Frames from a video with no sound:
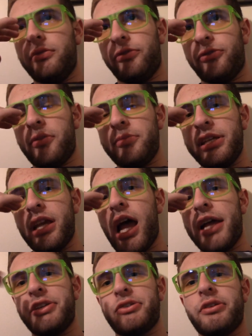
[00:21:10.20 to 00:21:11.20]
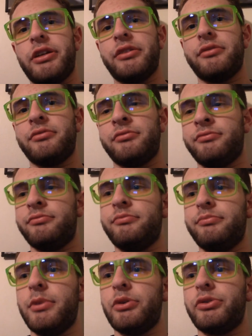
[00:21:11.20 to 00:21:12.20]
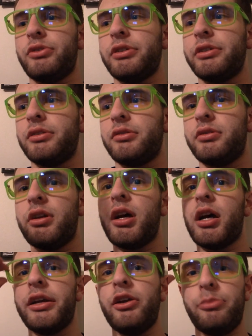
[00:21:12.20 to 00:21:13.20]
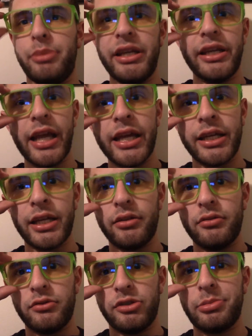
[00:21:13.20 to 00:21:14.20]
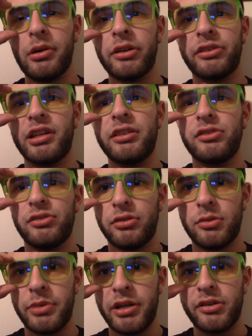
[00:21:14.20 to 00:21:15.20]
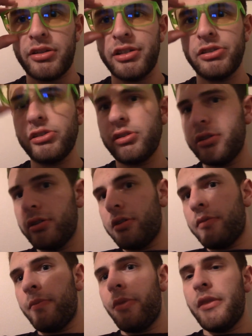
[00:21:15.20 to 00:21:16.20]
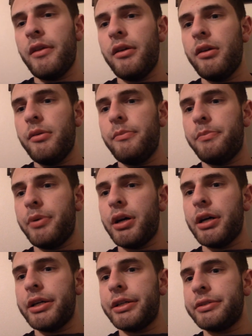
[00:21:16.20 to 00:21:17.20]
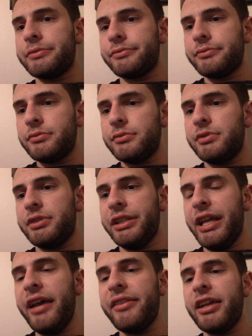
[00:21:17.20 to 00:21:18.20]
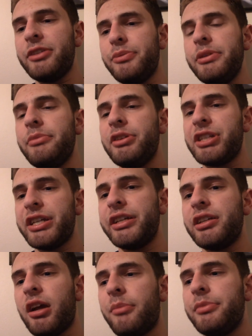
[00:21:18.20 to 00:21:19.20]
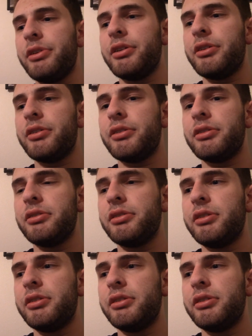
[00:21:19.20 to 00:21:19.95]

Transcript: from the eye strain, mostly. Uh, I know PK Sparks has a pair of these. But yeah, that's pretty much it. I'm gonna